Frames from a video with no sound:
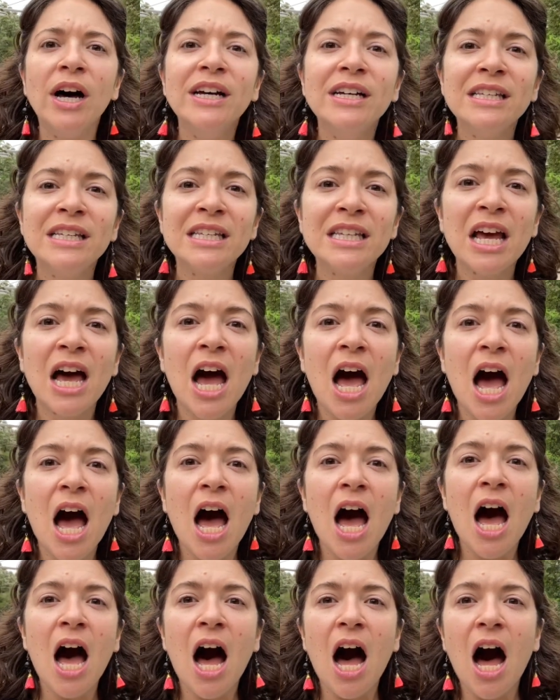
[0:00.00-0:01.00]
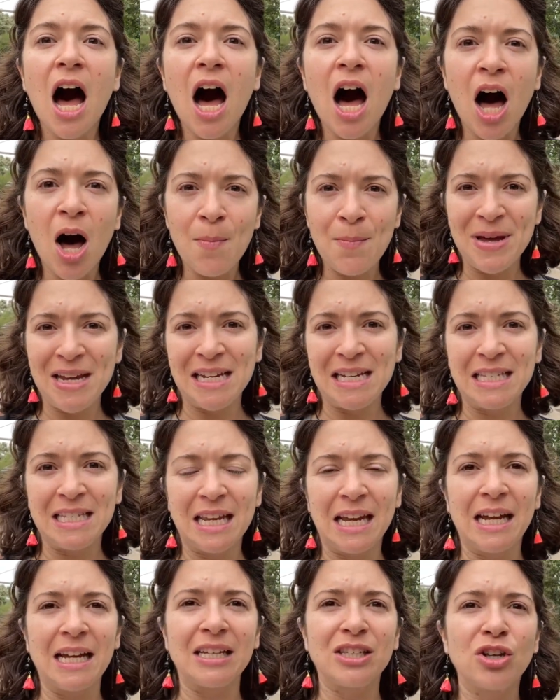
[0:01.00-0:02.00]
was
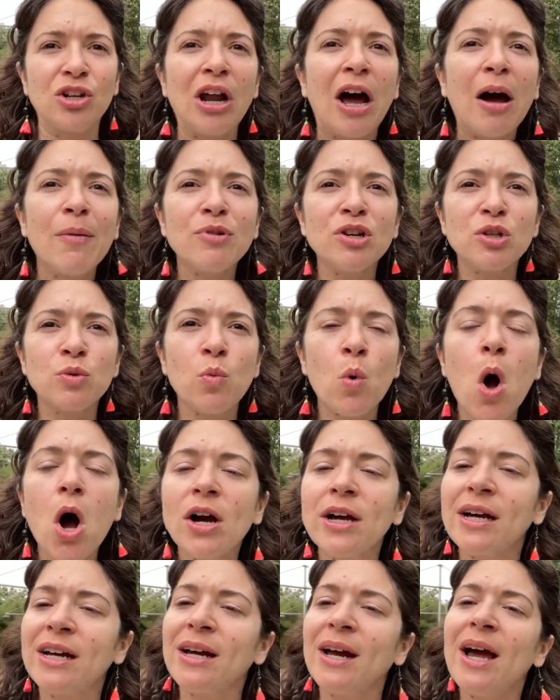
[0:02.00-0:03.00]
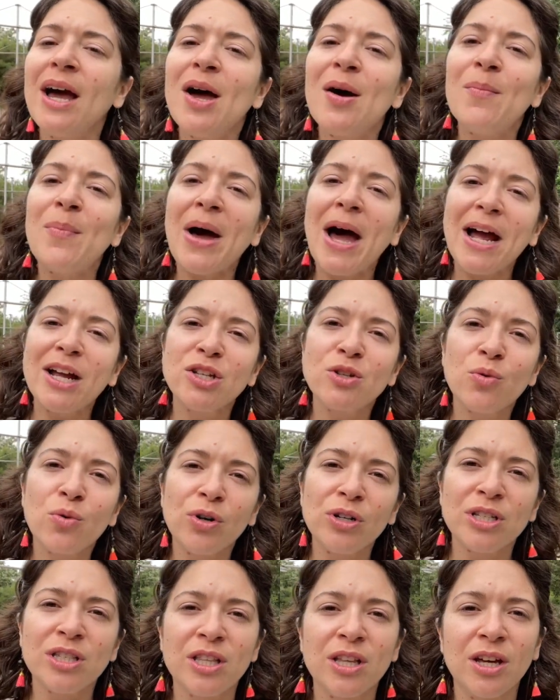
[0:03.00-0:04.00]
amazing. So now I'm just walking back
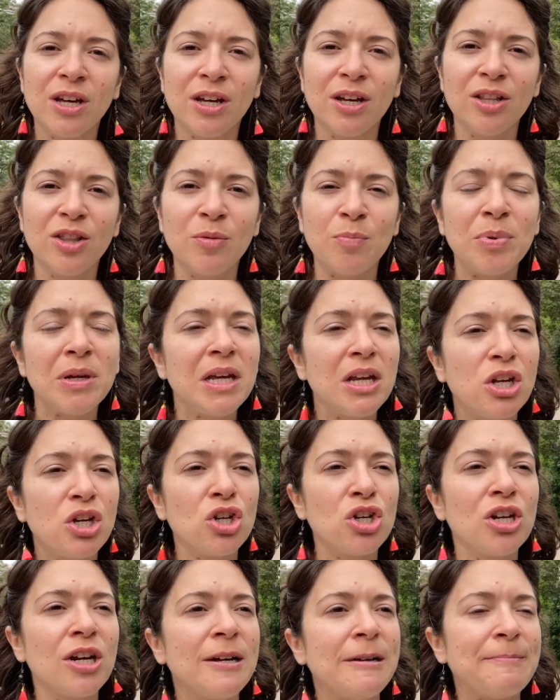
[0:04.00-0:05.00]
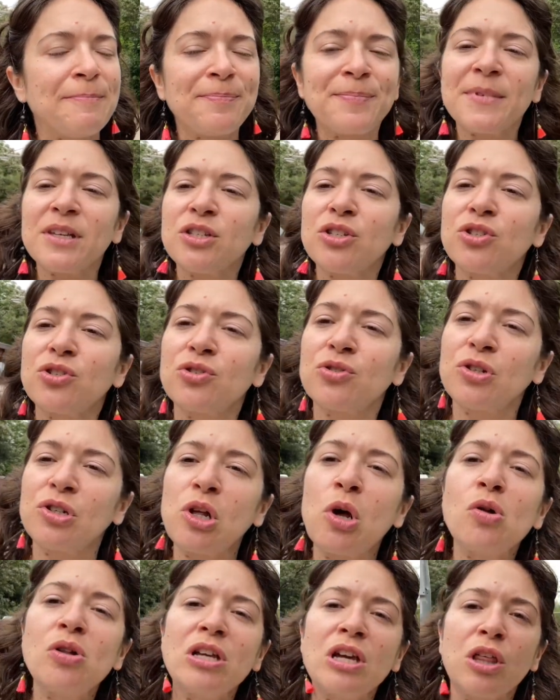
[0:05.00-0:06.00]
towards the, the beach,
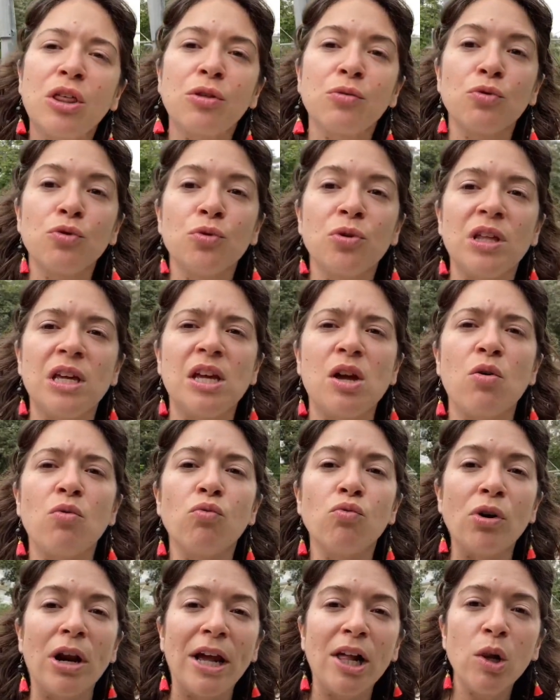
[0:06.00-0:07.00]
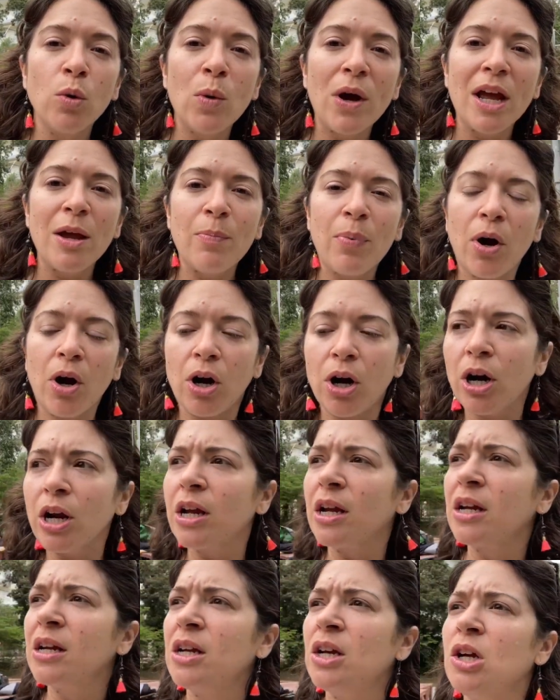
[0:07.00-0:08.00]
slowly through the railway park,
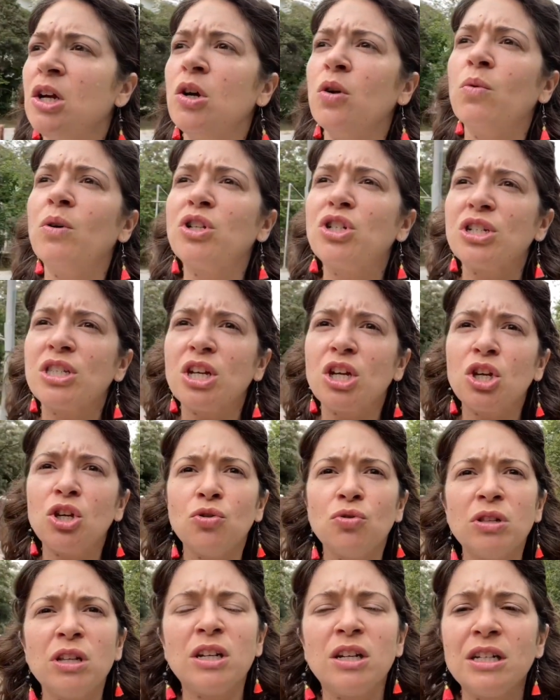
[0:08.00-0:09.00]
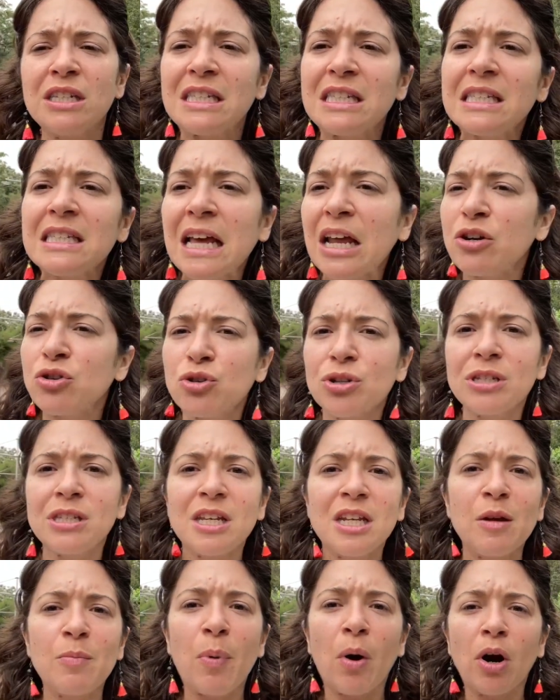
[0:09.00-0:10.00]
which is a cute little central
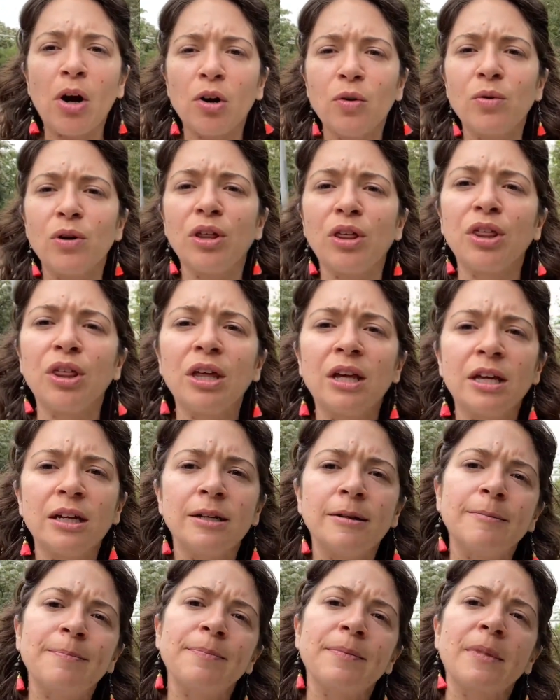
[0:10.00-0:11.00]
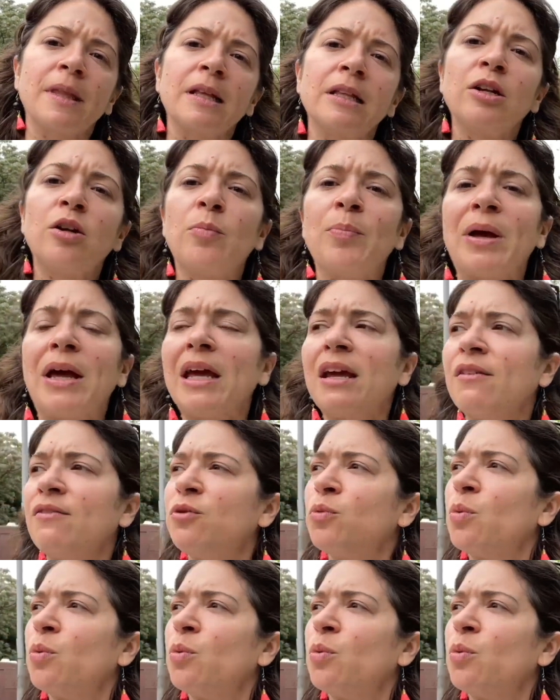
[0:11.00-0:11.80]
city park with little paved